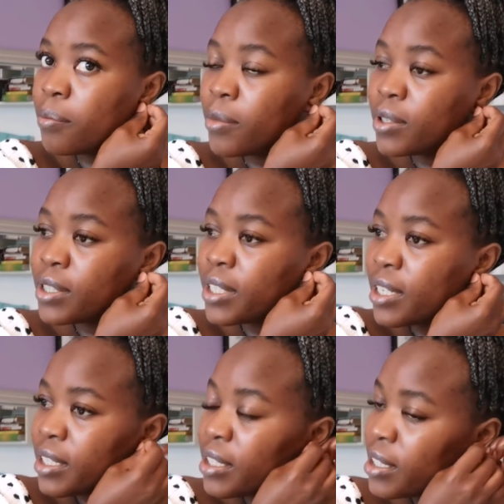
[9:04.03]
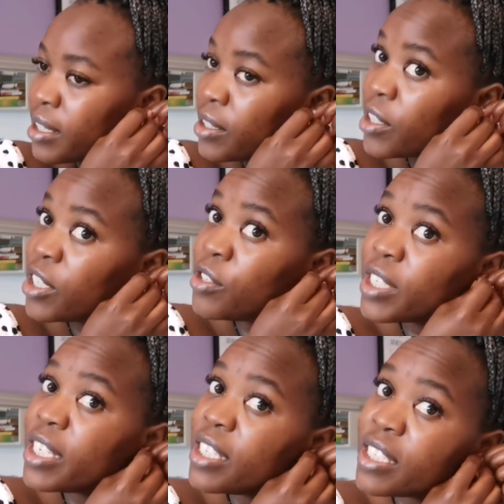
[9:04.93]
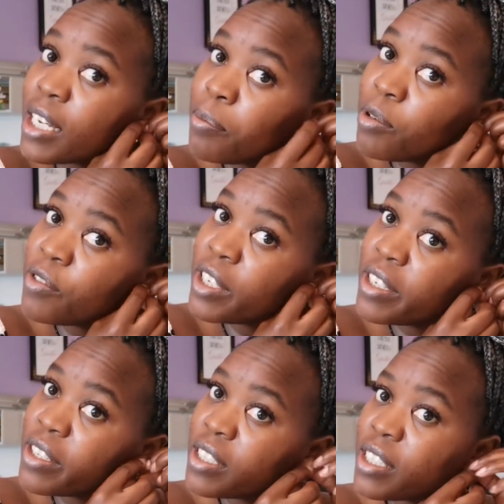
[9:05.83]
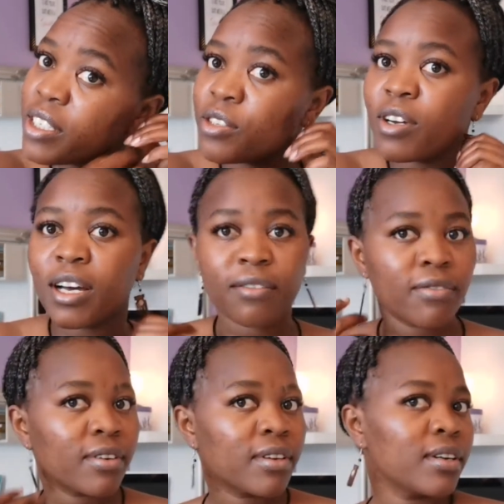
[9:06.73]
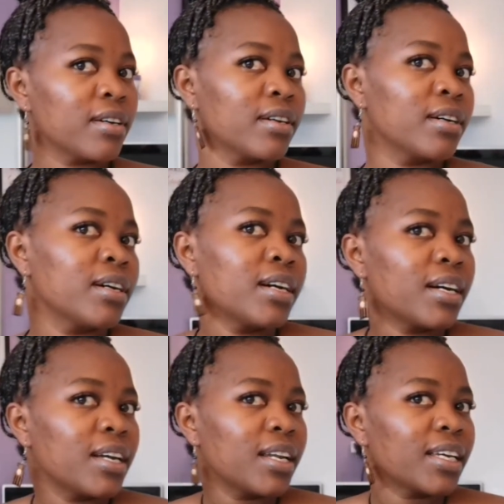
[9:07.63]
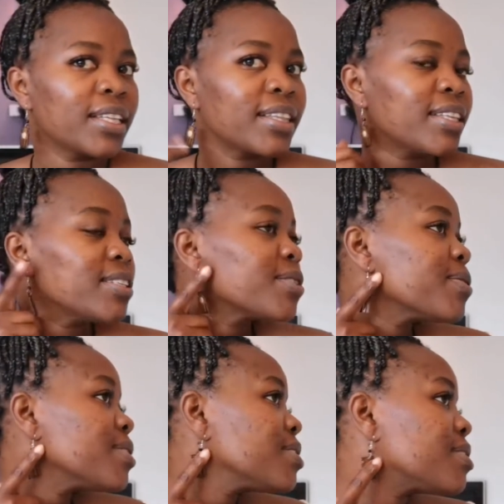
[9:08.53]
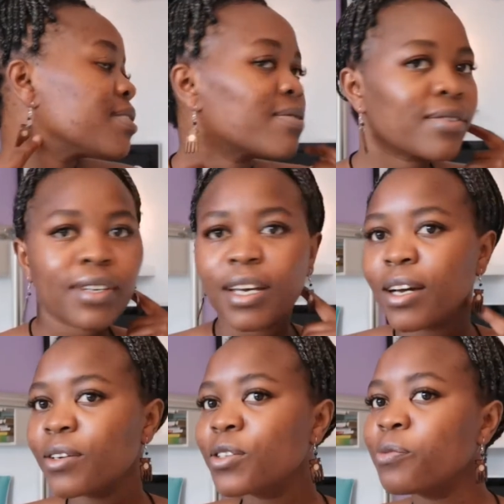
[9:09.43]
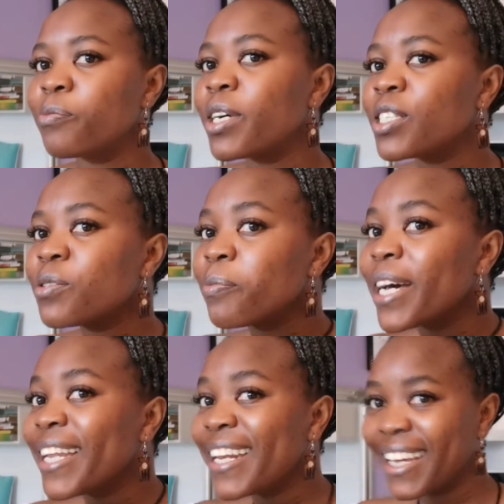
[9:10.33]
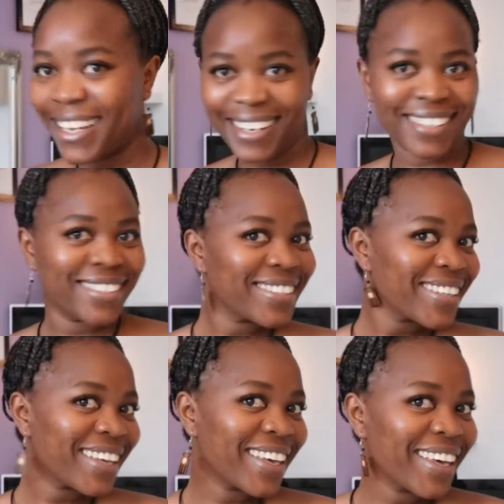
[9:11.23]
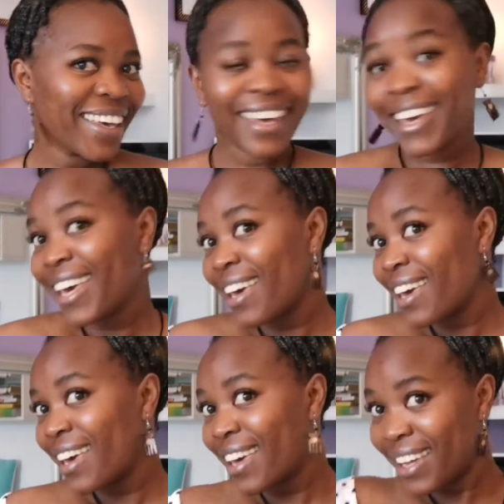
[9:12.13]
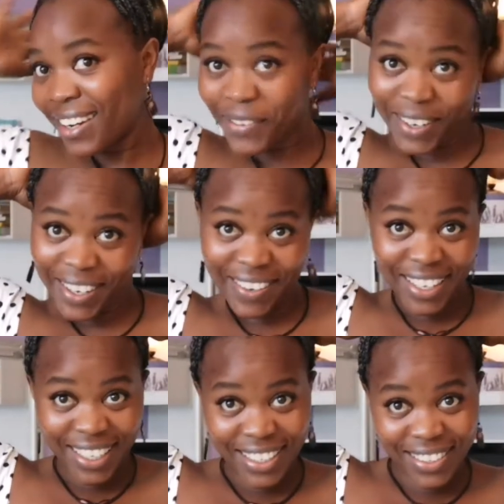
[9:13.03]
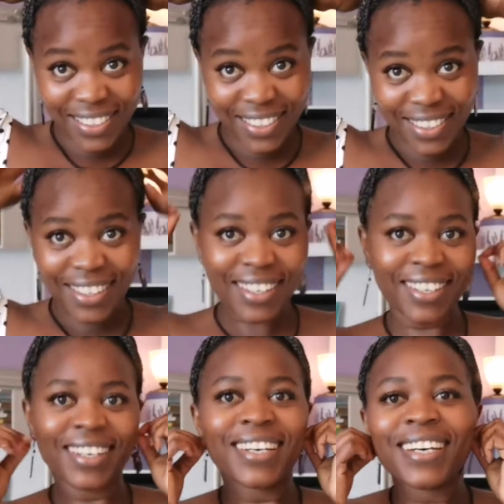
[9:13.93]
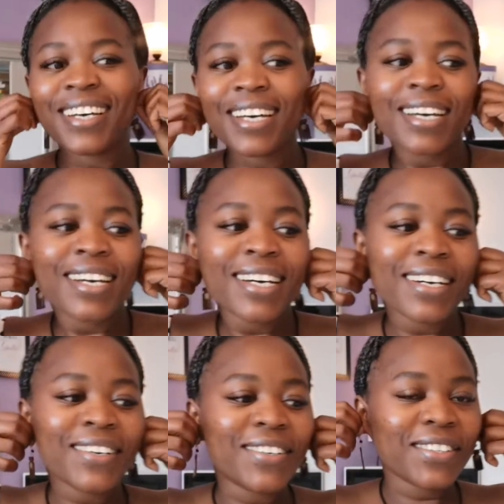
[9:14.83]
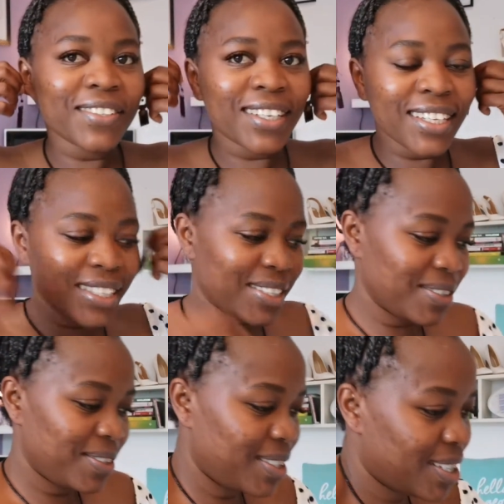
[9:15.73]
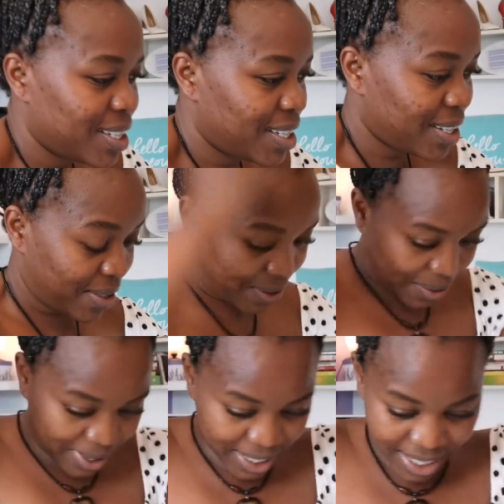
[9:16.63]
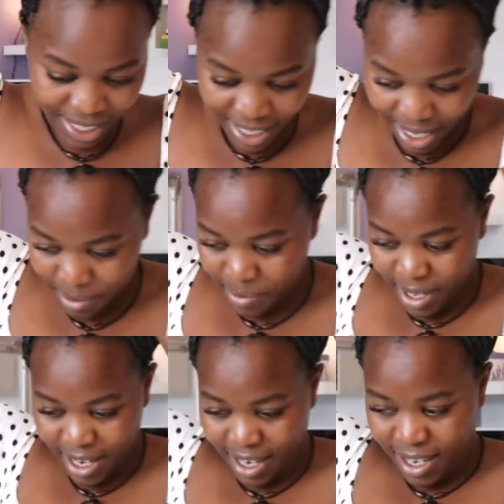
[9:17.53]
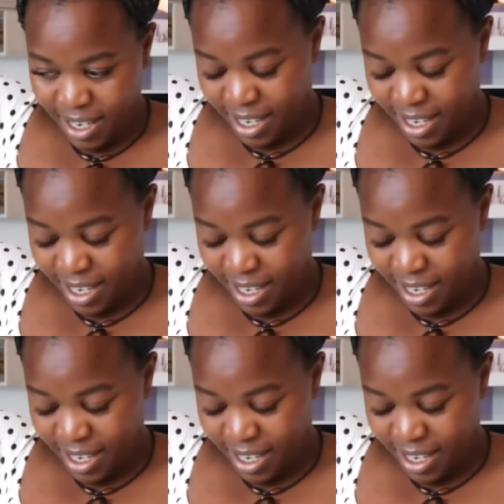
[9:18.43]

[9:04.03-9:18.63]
more standing. You can use any type of earrings that you have. I like these ones for now to match my necklace. And we're ready to go. What you can do, we are still up there.